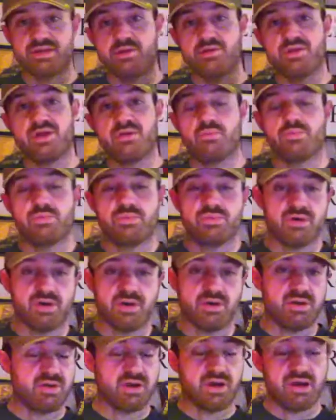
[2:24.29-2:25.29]
that
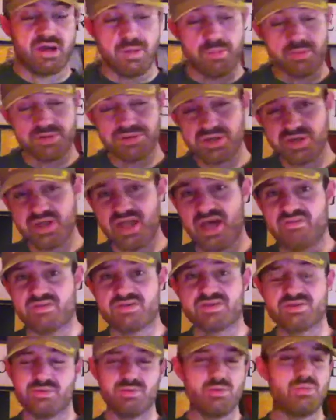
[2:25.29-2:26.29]
a couple should have,
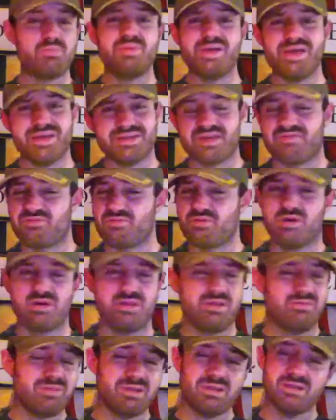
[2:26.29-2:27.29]
because they're human beings after
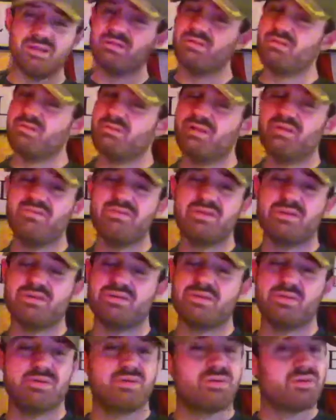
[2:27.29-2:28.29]
all. They want to go love their
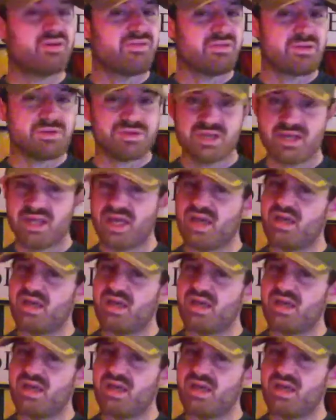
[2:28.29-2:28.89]
dude, go love their chick.